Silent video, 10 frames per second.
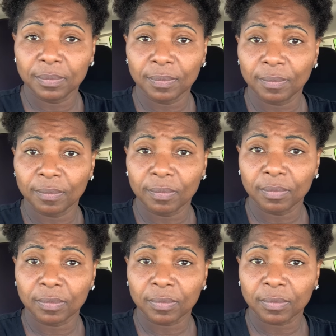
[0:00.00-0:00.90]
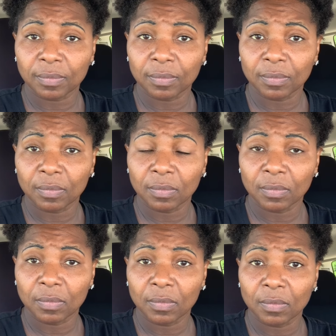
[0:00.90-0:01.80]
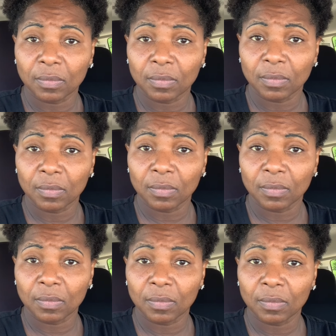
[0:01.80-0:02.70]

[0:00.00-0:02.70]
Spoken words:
Nobody speaks.